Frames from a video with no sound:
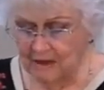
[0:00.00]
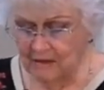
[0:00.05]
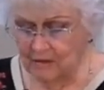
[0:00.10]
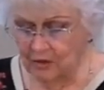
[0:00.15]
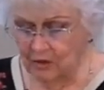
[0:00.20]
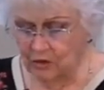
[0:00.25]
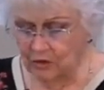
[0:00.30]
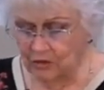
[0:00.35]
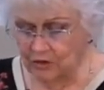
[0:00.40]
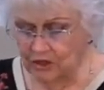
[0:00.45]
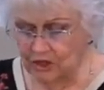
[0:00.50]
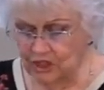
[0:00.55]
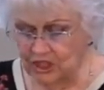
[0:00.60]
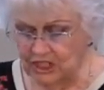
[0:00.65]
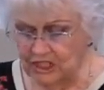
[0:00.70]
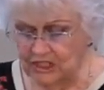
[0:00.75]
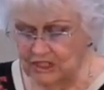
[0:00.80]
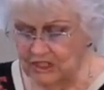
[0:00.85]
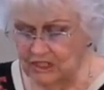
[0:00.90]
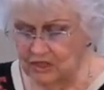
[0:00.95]
in the Lord
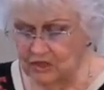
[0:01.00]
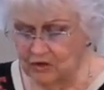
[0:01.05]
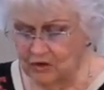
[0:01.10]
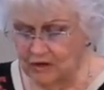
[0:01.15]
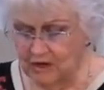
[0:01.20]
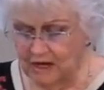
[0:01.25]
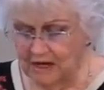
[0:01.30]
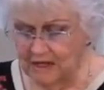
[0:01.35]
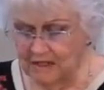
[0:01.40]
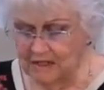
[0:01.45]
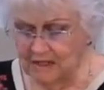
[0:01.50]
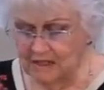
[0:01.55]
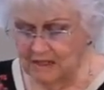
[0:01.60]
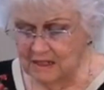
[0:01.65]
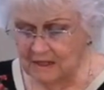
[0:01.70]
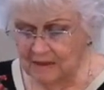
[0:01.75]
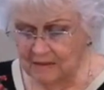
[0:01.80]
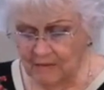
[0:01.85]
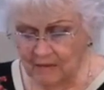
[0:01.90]
Jesus Christ,